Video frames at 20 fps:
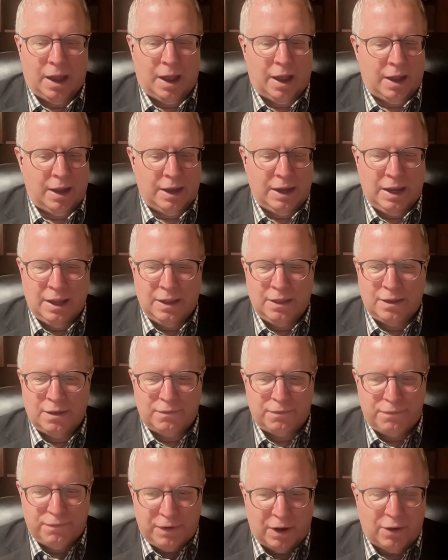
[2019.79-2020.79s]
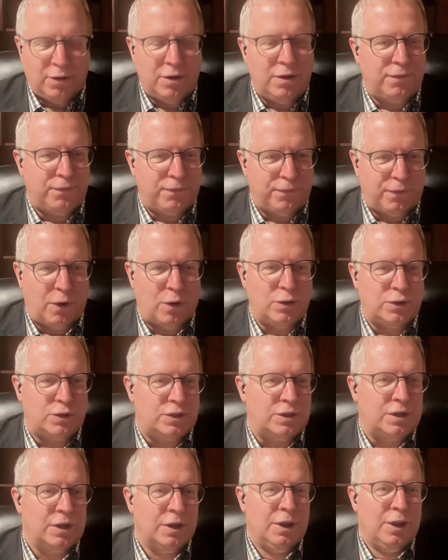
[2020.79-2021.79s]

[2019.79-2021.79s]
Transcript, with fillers: uh, in the very first